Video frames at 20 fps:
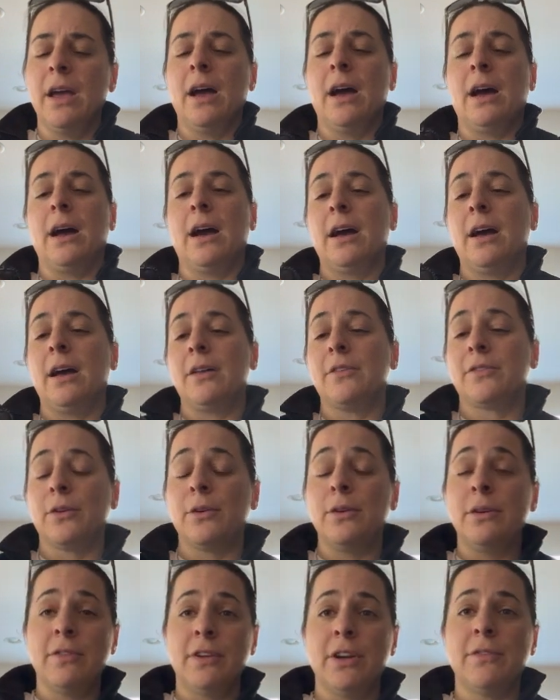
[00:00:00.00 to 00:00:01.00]
Uh, so
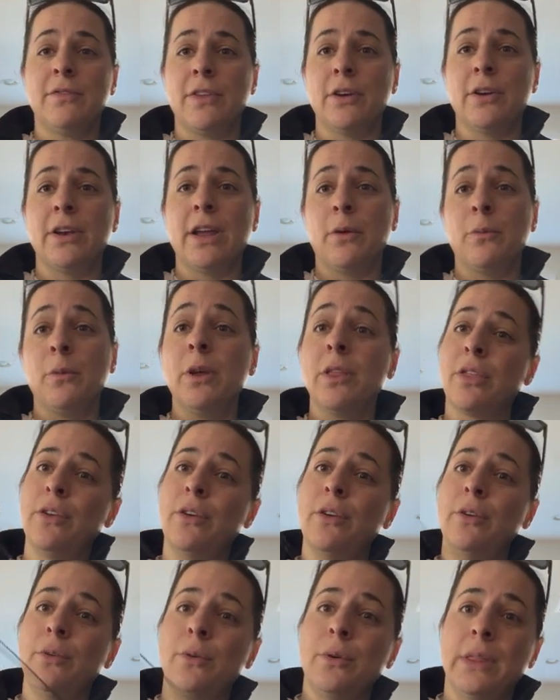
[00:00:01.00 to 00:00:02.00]
even if they're not with
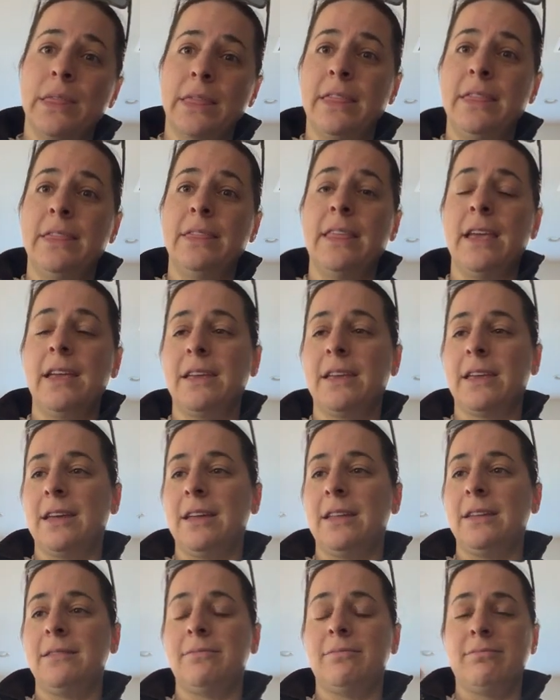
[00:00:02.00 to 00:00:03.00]
you, they
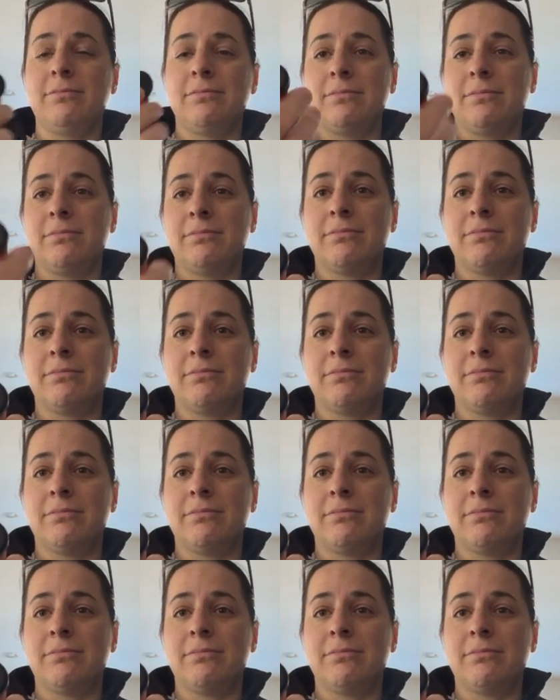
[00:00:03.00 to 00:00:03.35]
can,